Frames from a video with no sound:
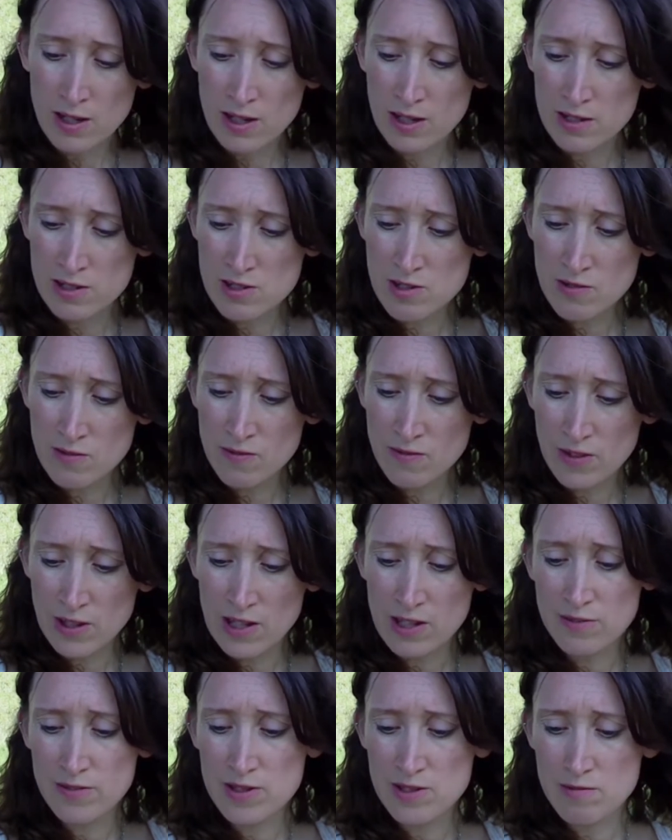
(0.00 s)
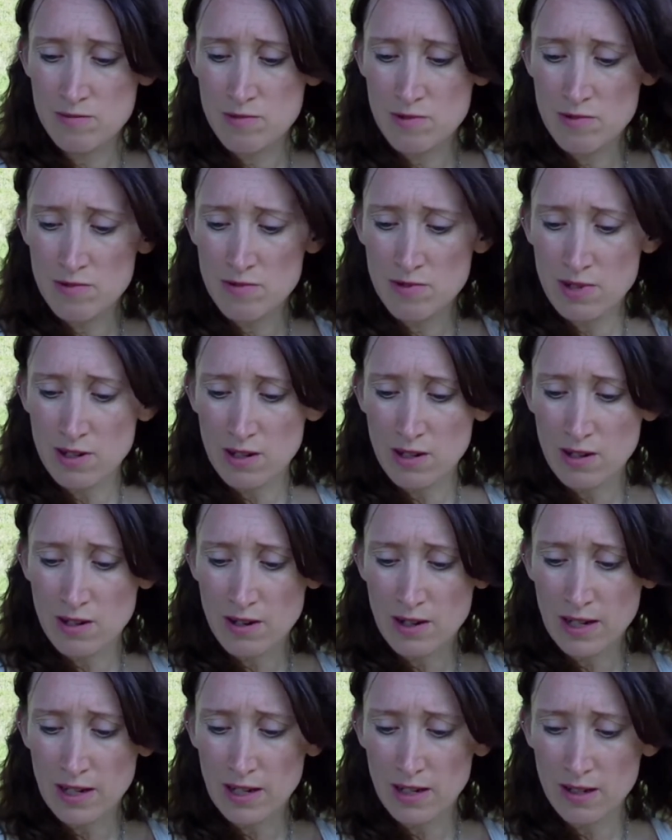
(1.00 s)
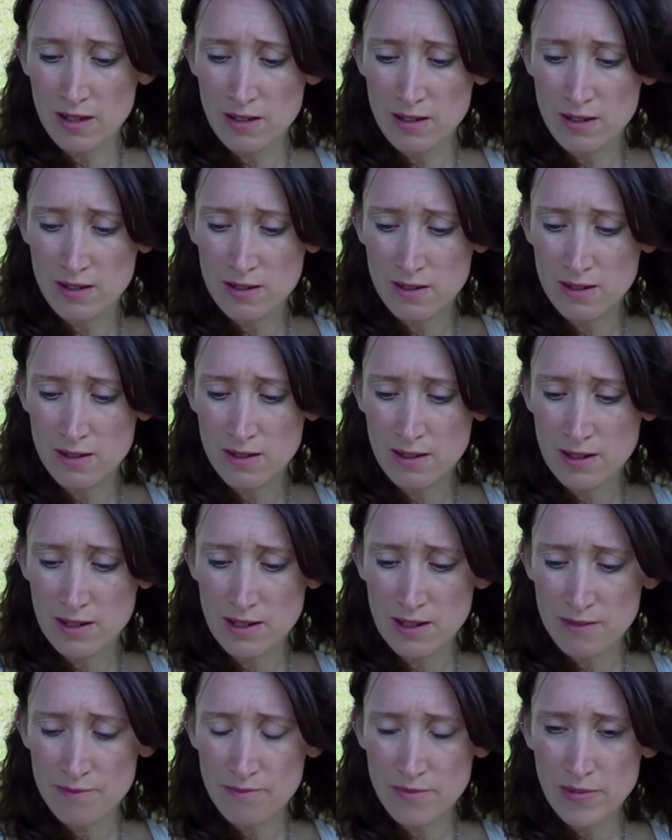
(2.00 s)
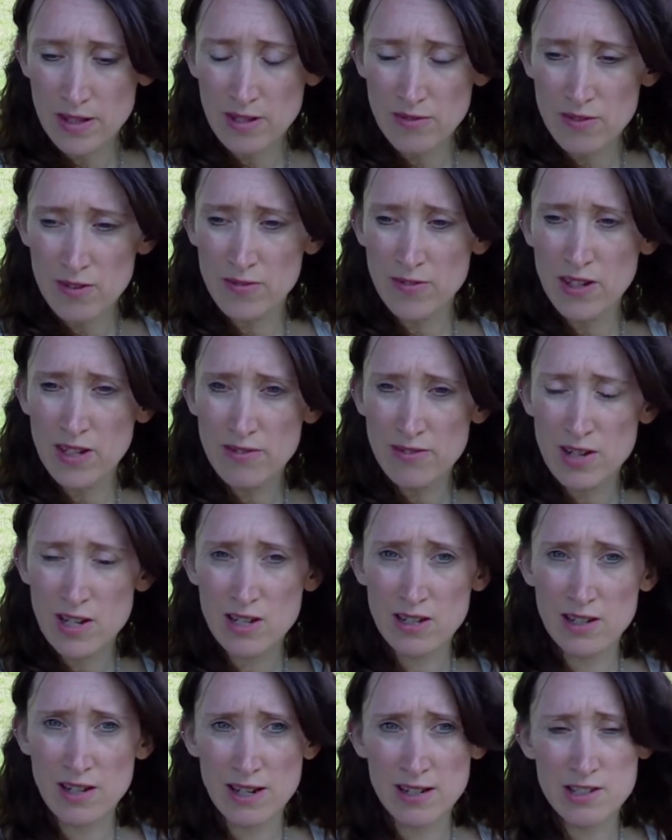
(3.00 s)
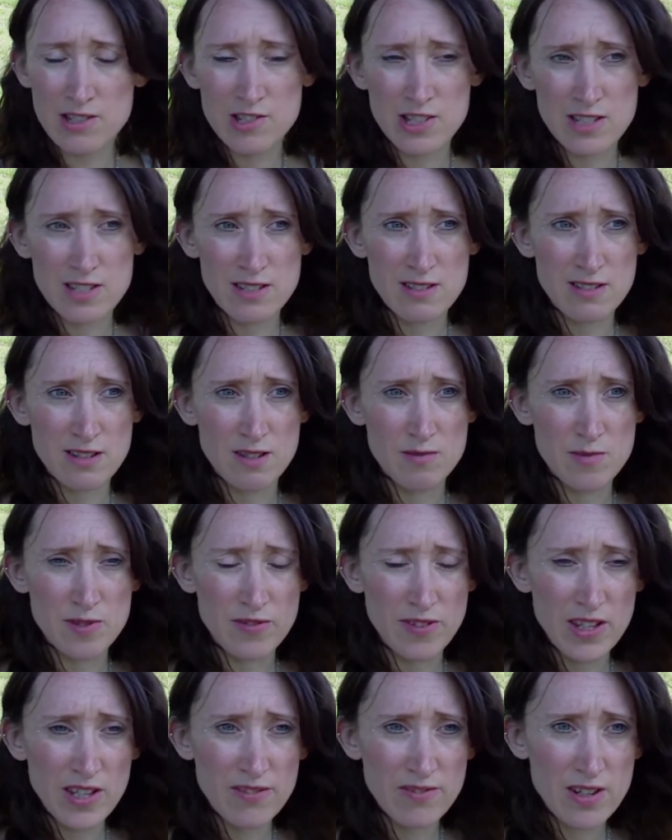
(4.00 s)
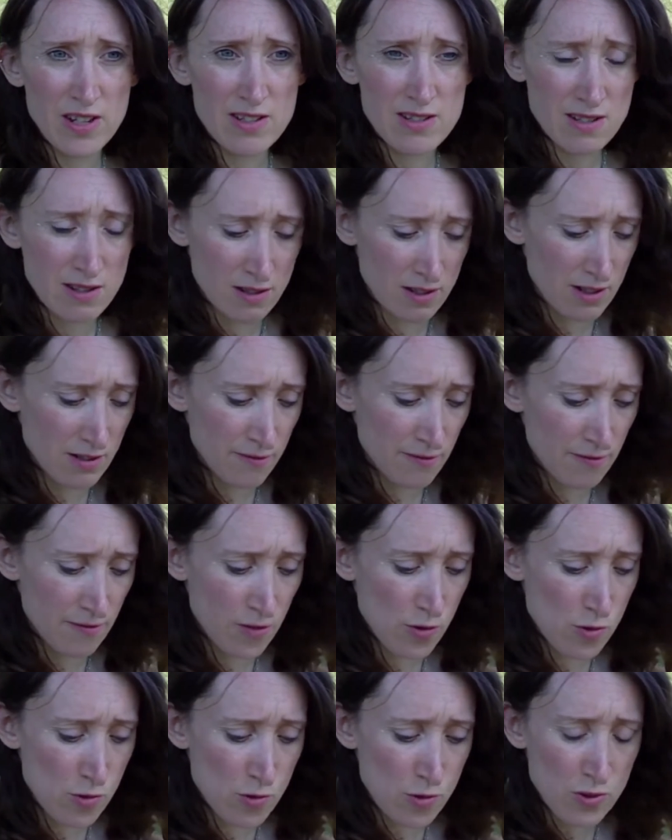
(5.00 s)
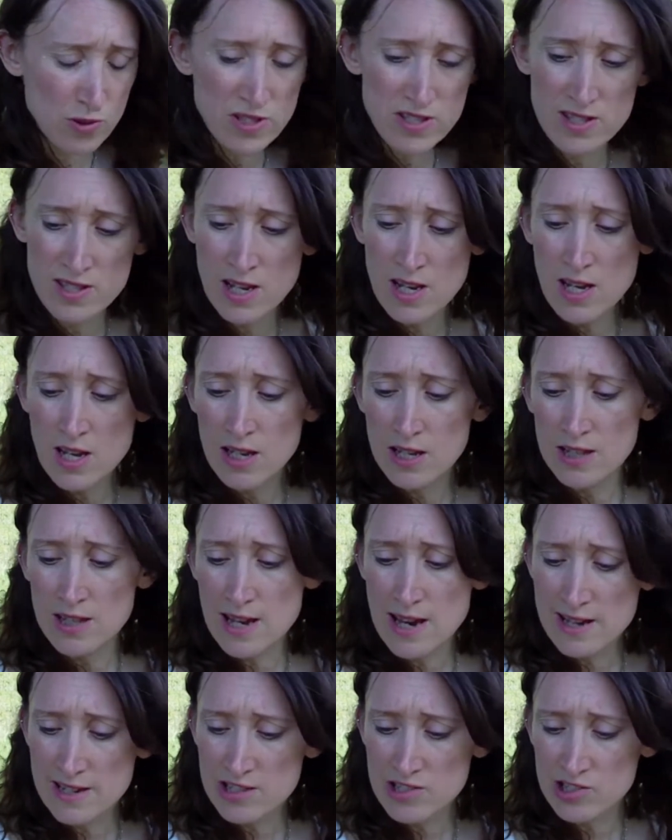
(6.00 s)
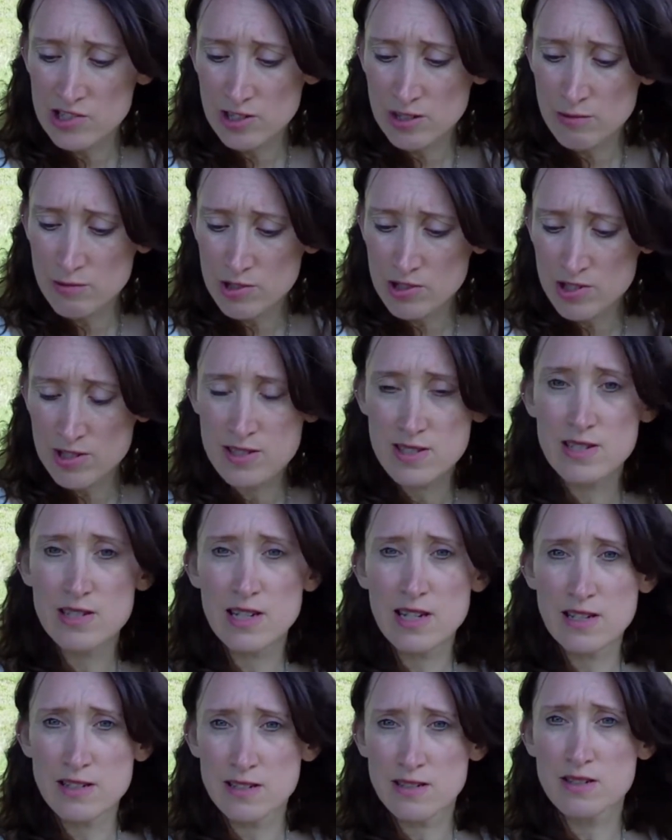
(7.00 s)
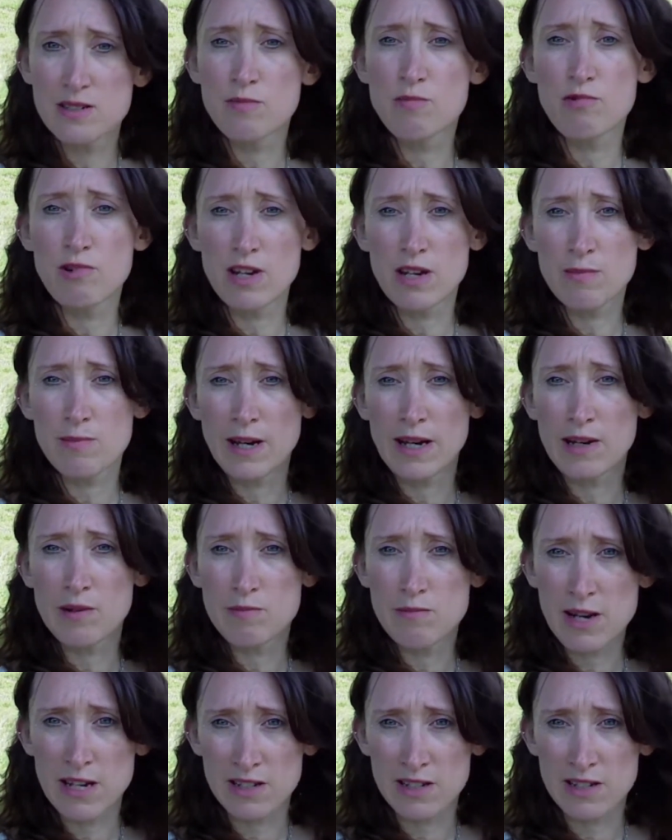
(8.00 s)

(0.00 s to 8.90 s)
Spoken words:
And you can think of this rune like, if you think of it in energetic terms, think of it as like a force, the energy which is needed to bring about